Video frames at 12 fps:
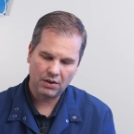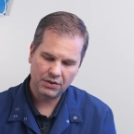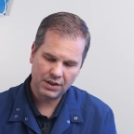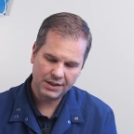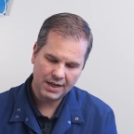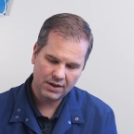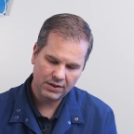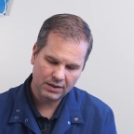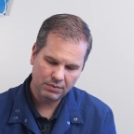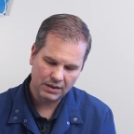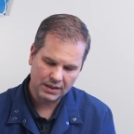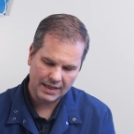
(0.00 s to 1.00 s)
the Dairy
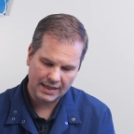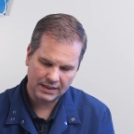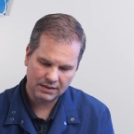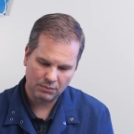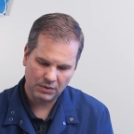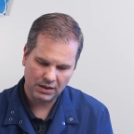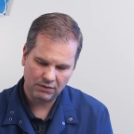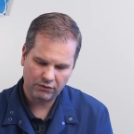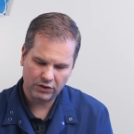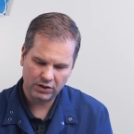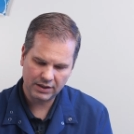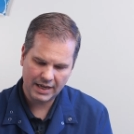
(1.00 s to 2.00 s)
Queen test, and we
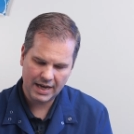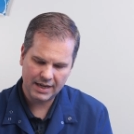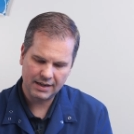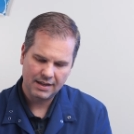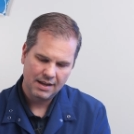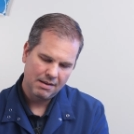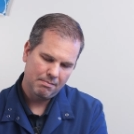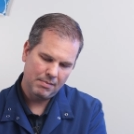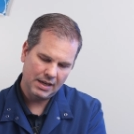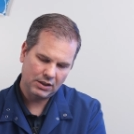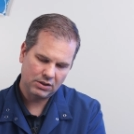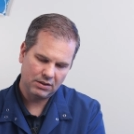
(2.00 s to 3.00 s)
invert that,
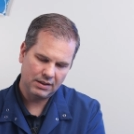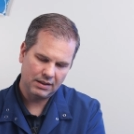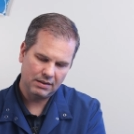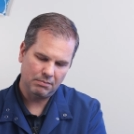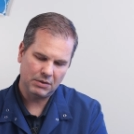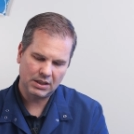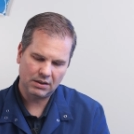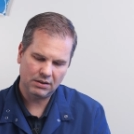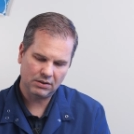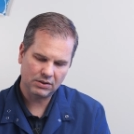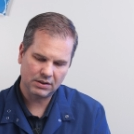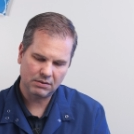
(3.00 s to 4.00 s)
make sure that the
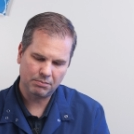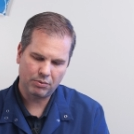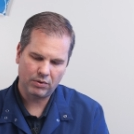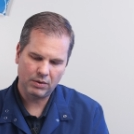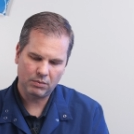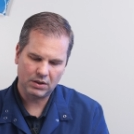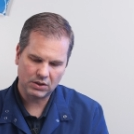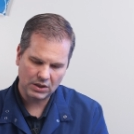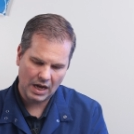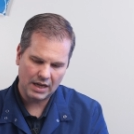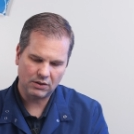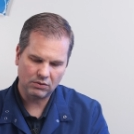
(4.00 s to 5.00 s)
material's at the point where it's
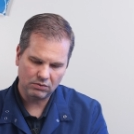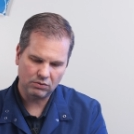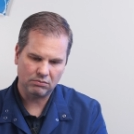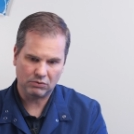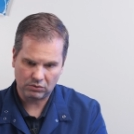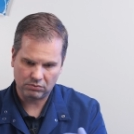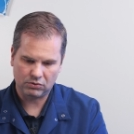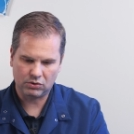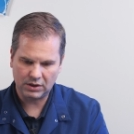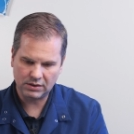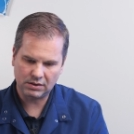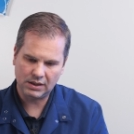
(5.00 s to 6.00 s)
not
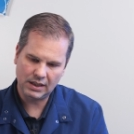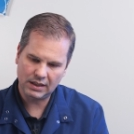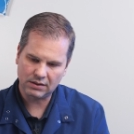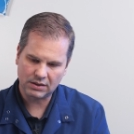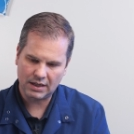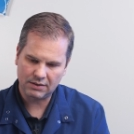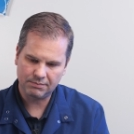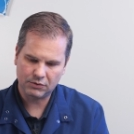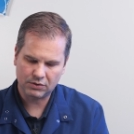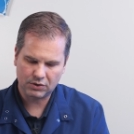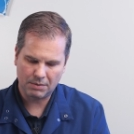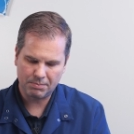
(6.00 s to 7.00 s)
drizzling, it's not
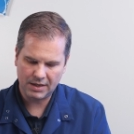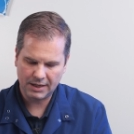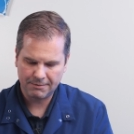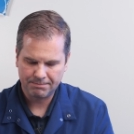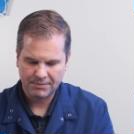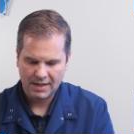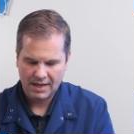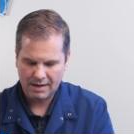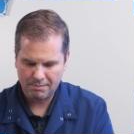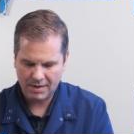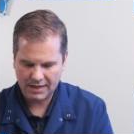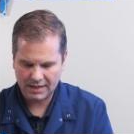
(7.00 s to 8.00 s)
dripping
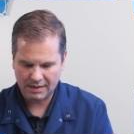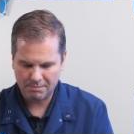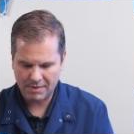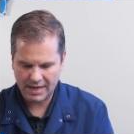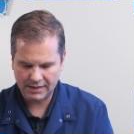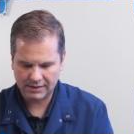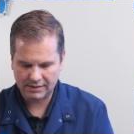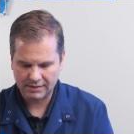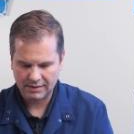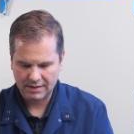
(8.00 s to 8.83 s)
and making a mess.